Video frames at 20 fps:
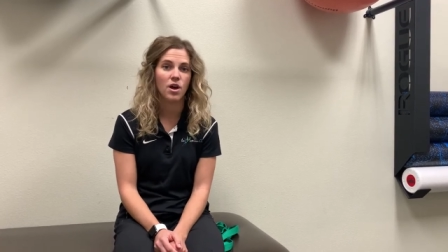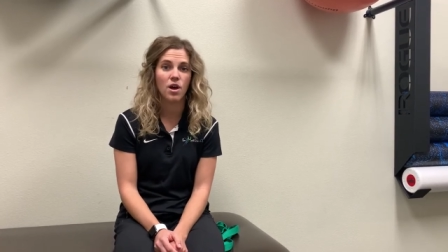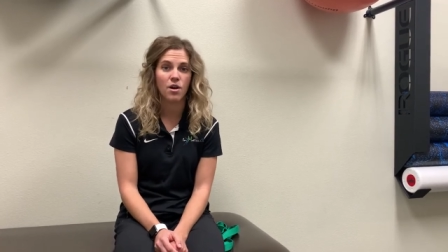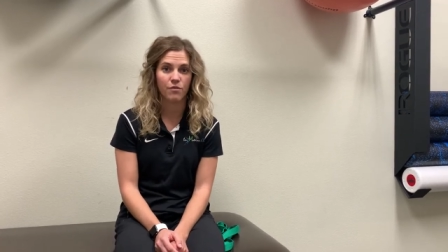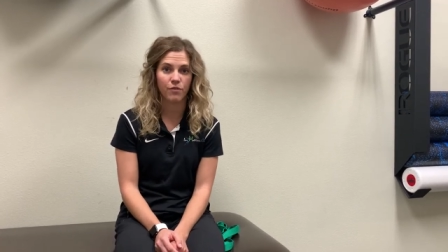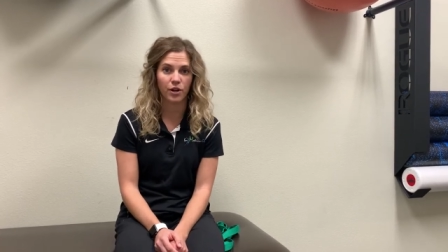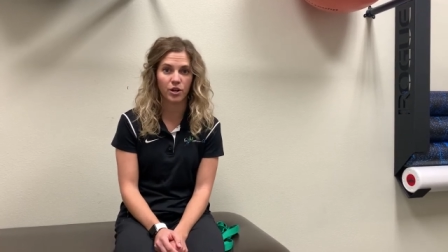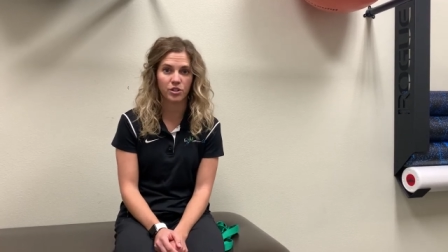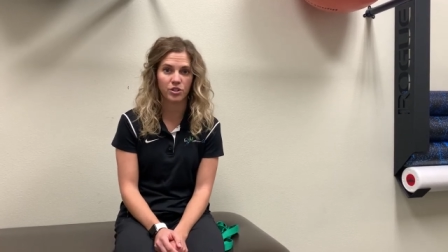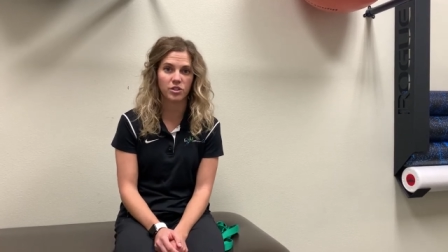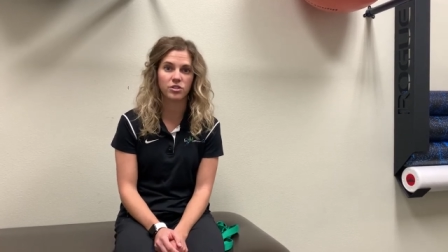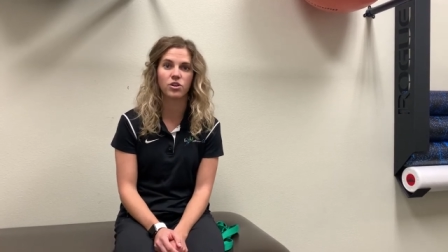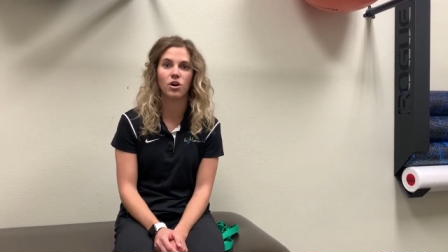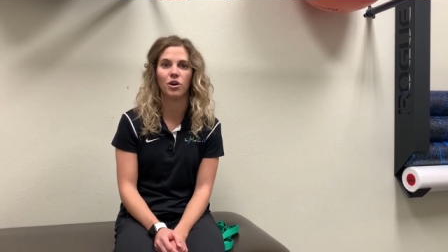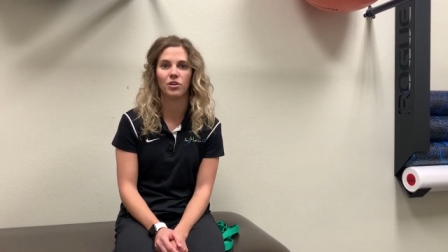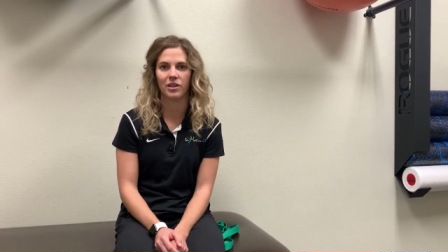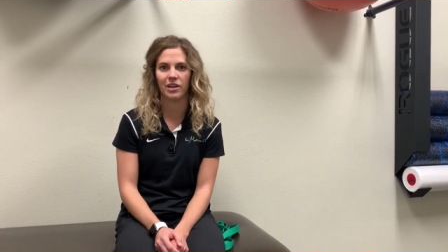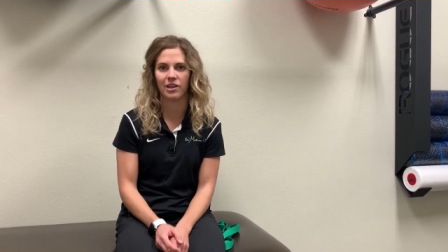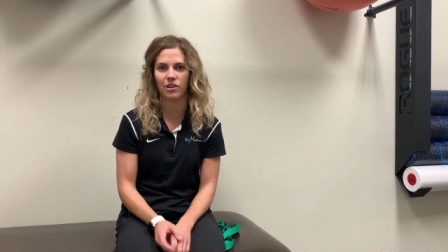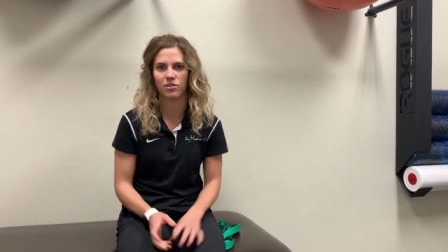First is
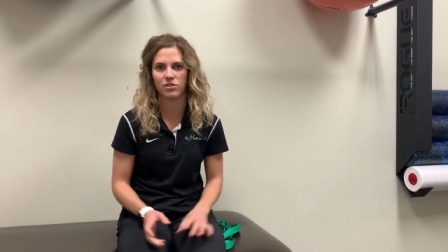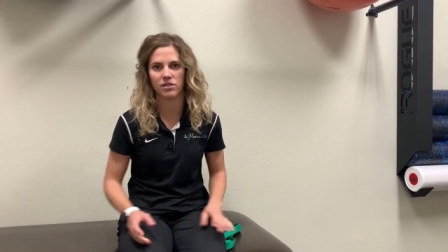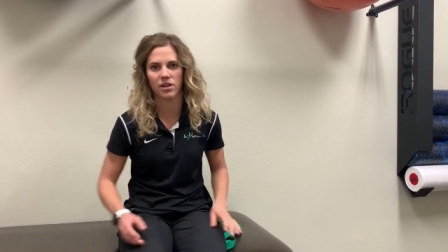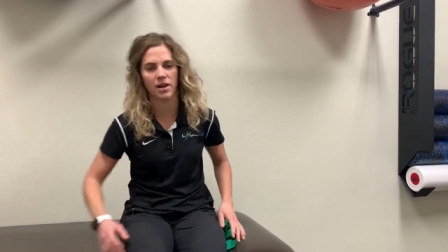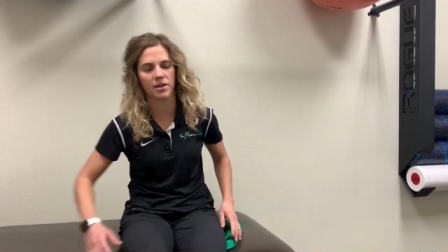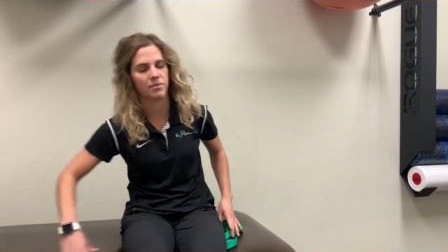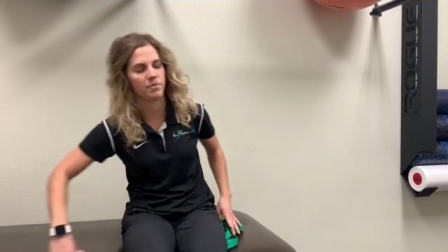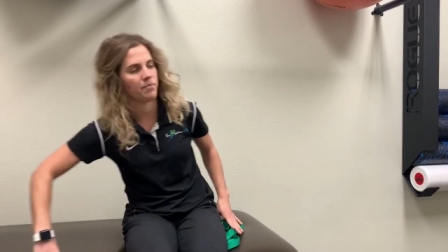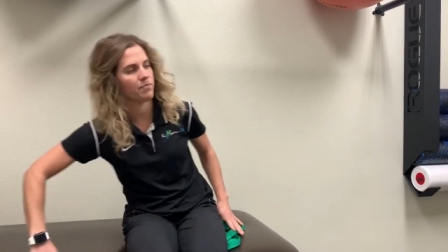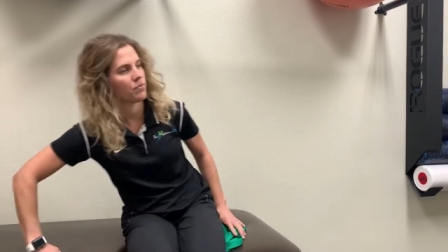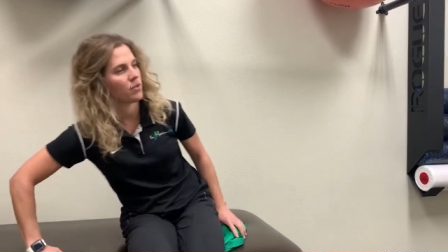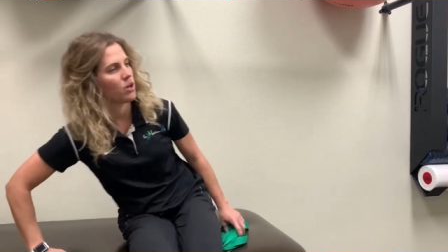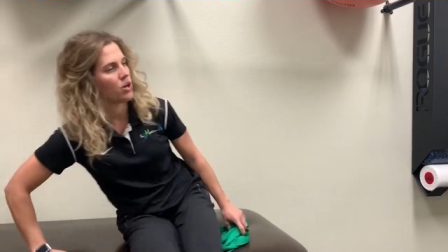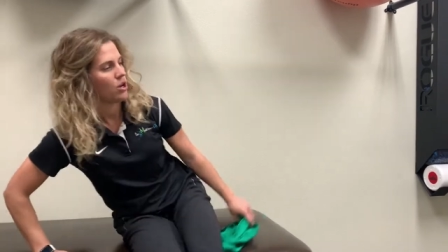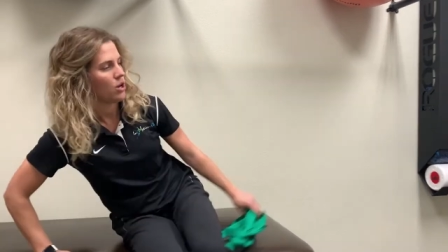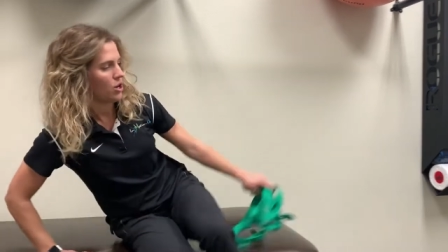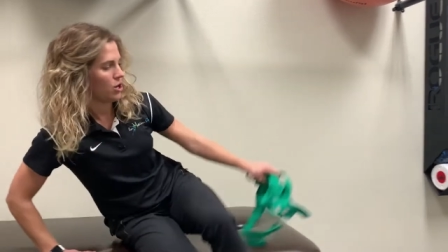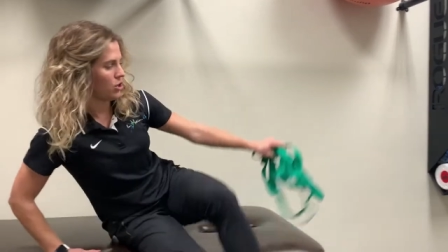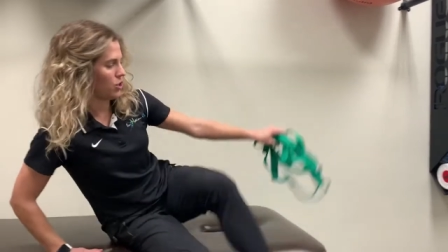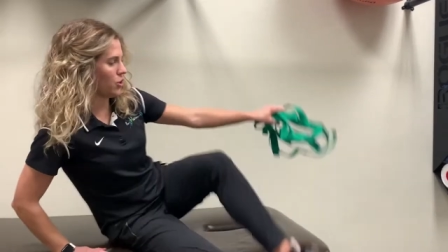called the heel slide.
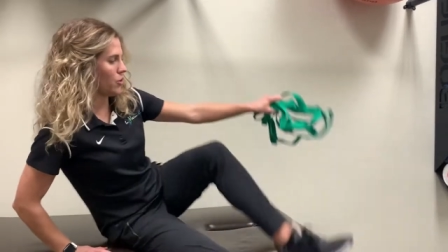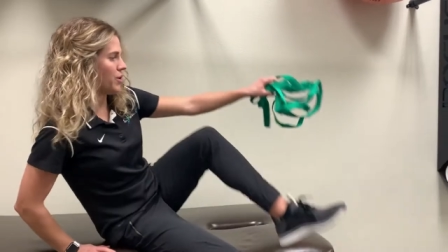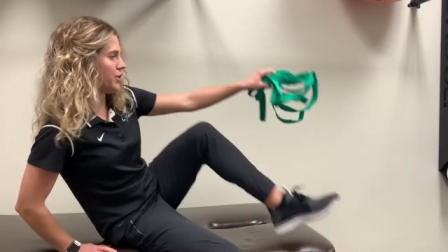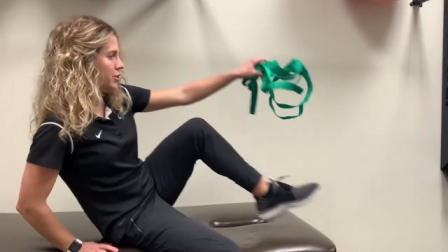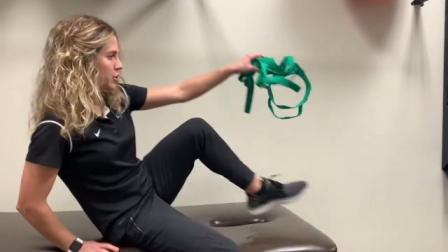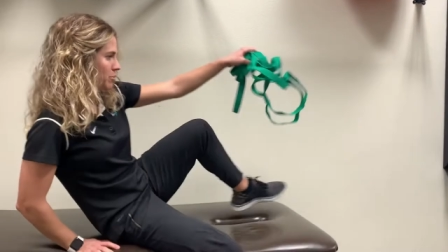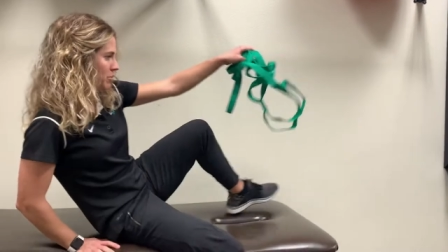You're going to